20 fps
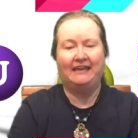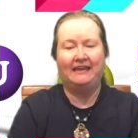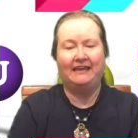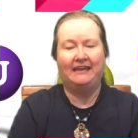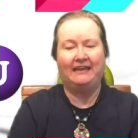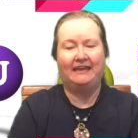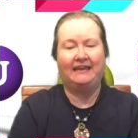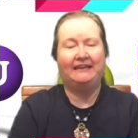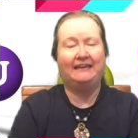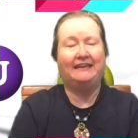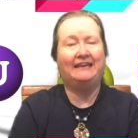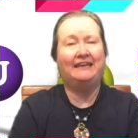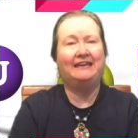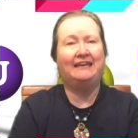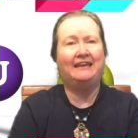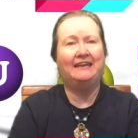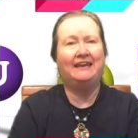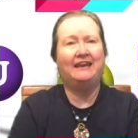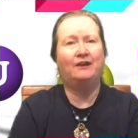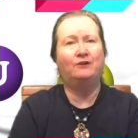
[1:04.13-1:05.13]
and in
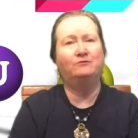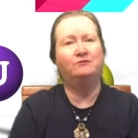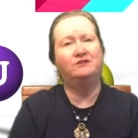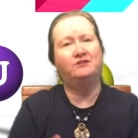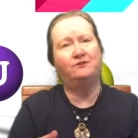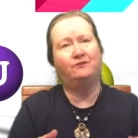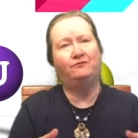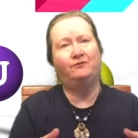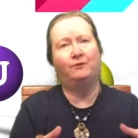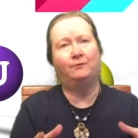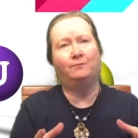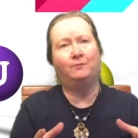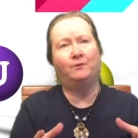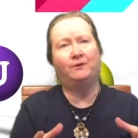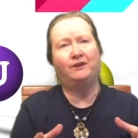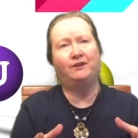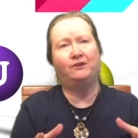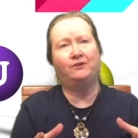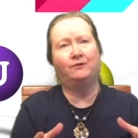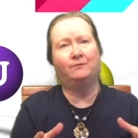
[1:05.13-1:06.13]
and out. So if you're
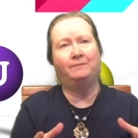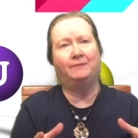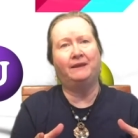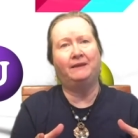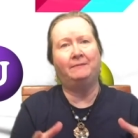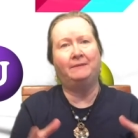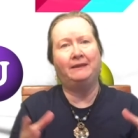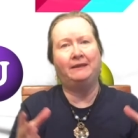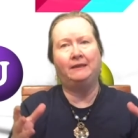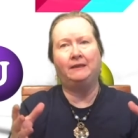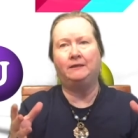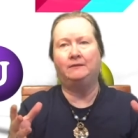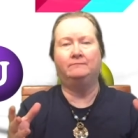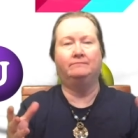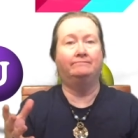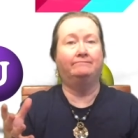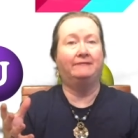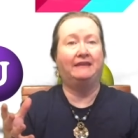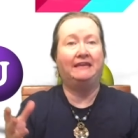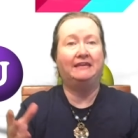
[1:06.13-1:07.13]
putting your baby
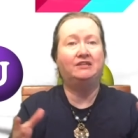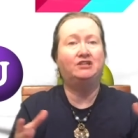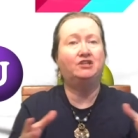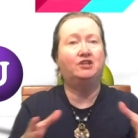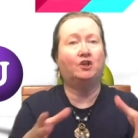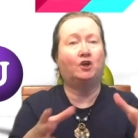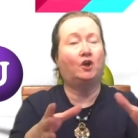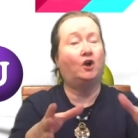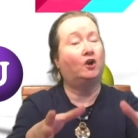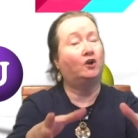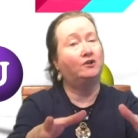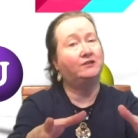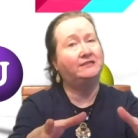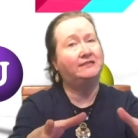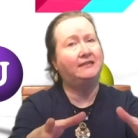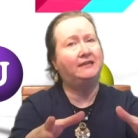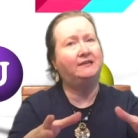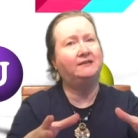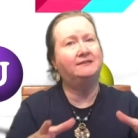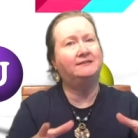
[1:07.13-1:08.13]
into the car
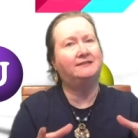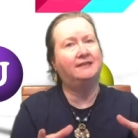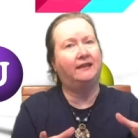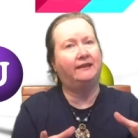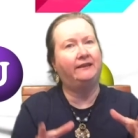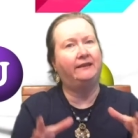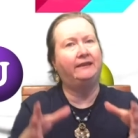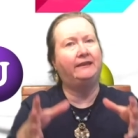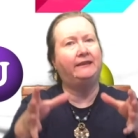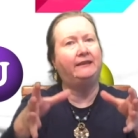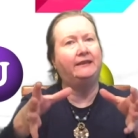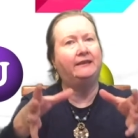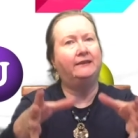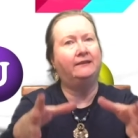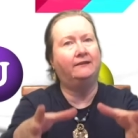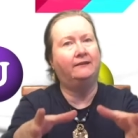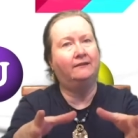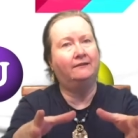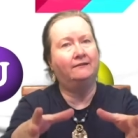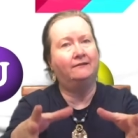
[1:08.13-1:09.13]
seat, say
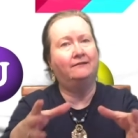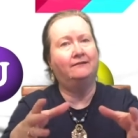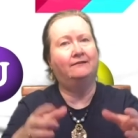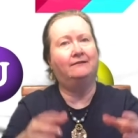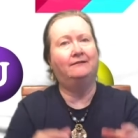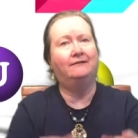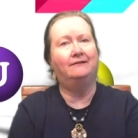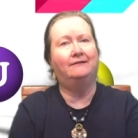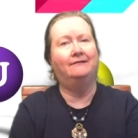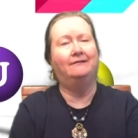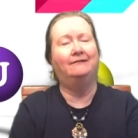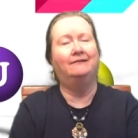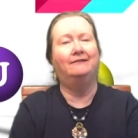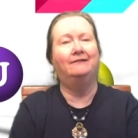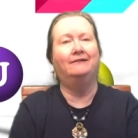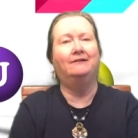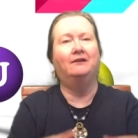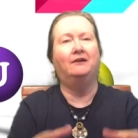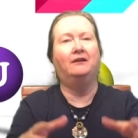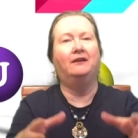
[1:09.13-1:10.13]
in.
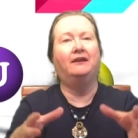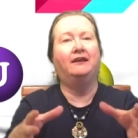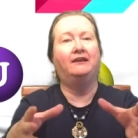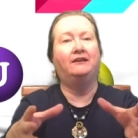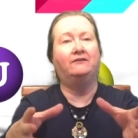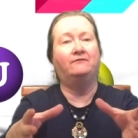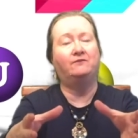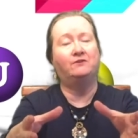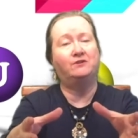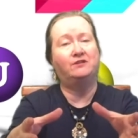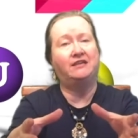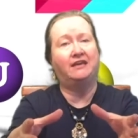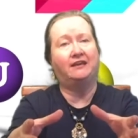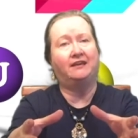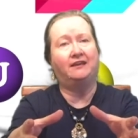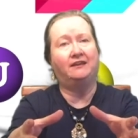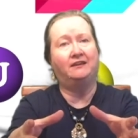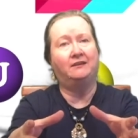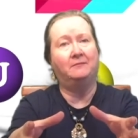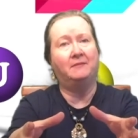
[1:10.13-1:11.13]
And if you're
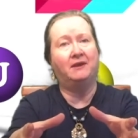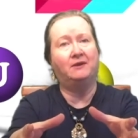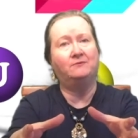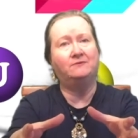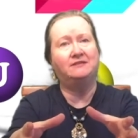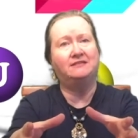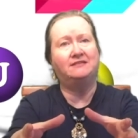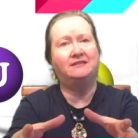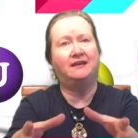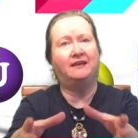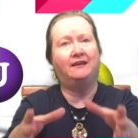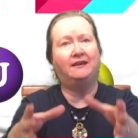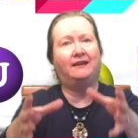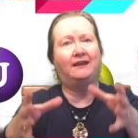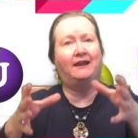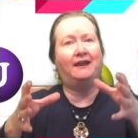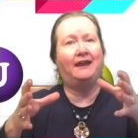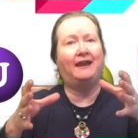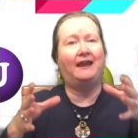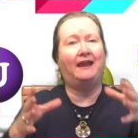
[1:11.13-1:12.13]
taking them out, say
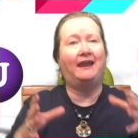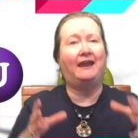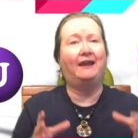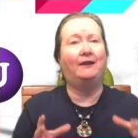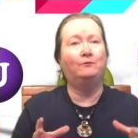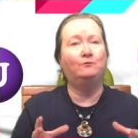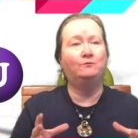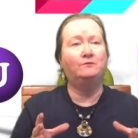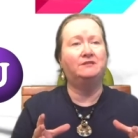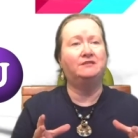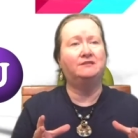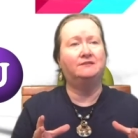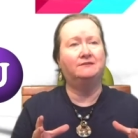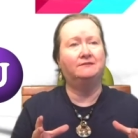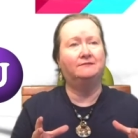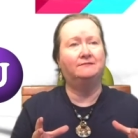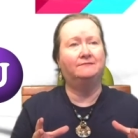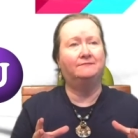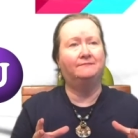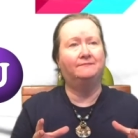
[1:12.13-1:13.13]
out.
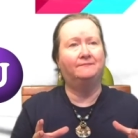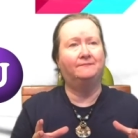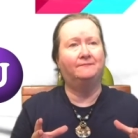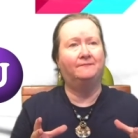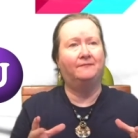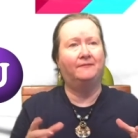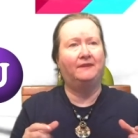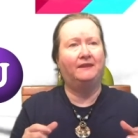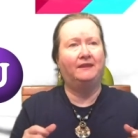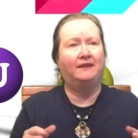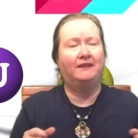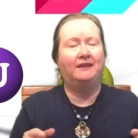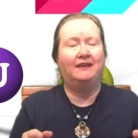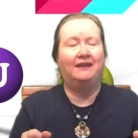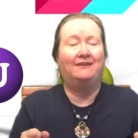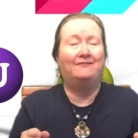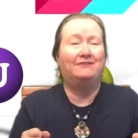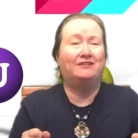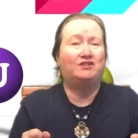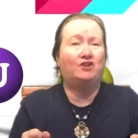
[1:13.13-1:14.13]

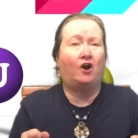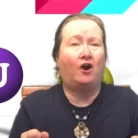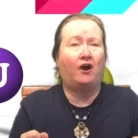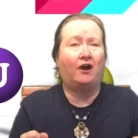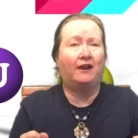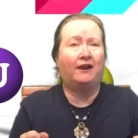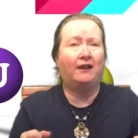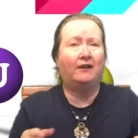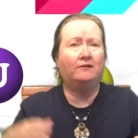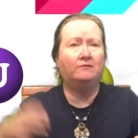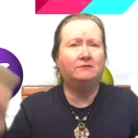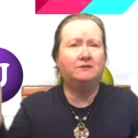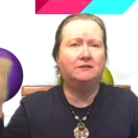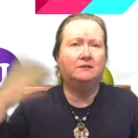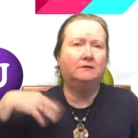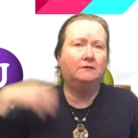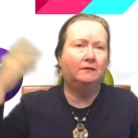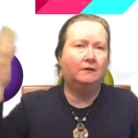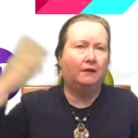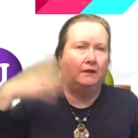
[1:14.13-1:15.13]
If it's hot out,
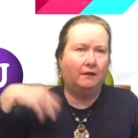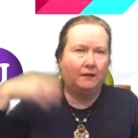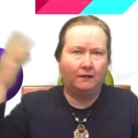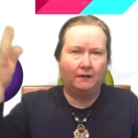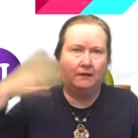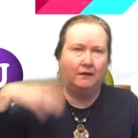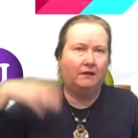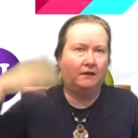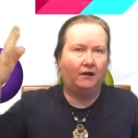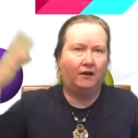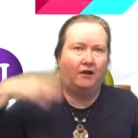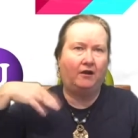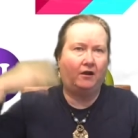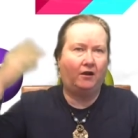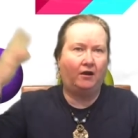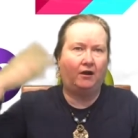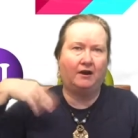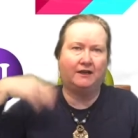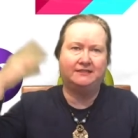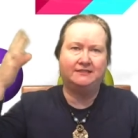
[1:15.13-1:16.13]

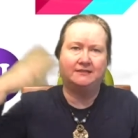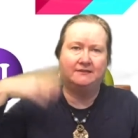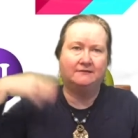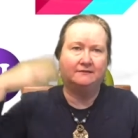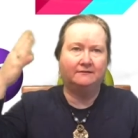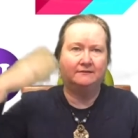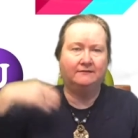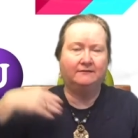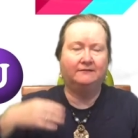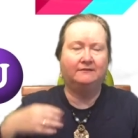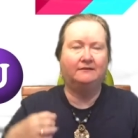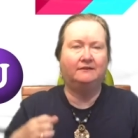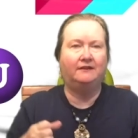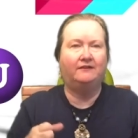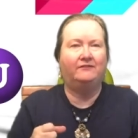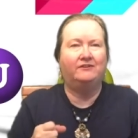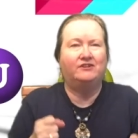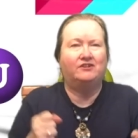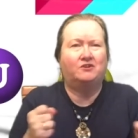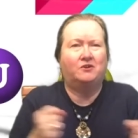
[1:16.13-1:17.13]
hot. If
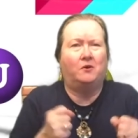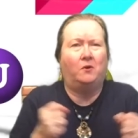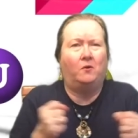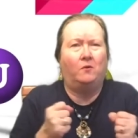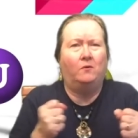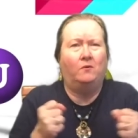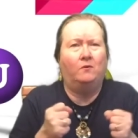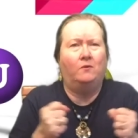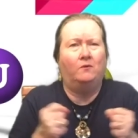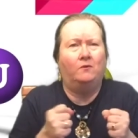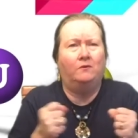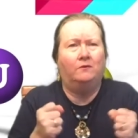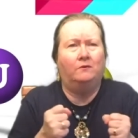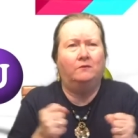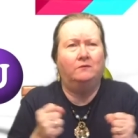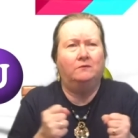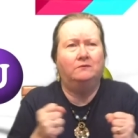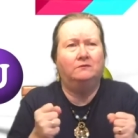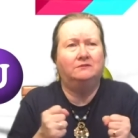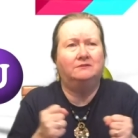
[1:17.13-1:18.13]
it's
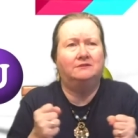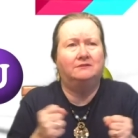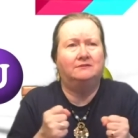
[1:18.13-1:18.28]
cold,